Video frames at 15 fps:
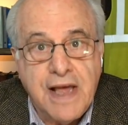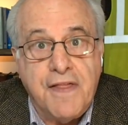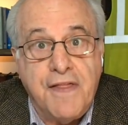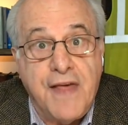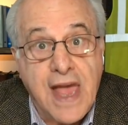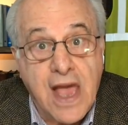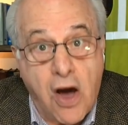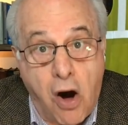
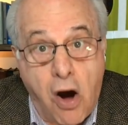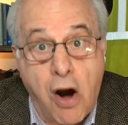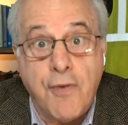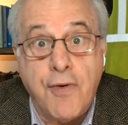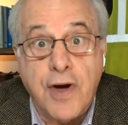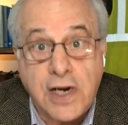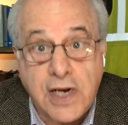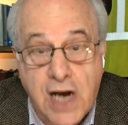They
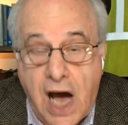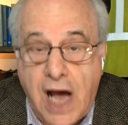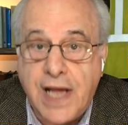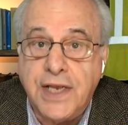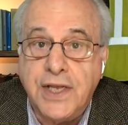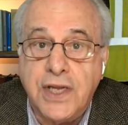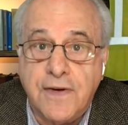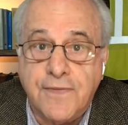are a
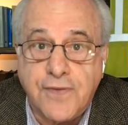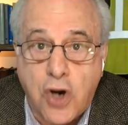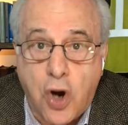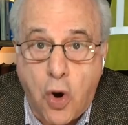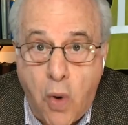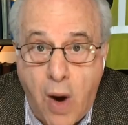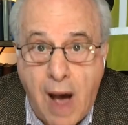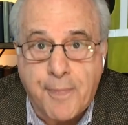kind of
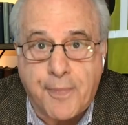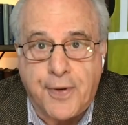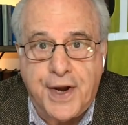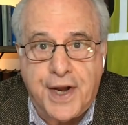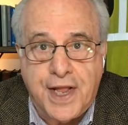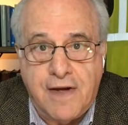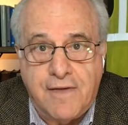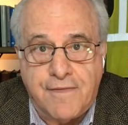
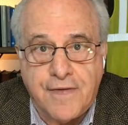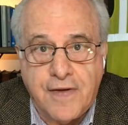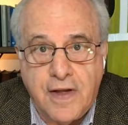cooperative.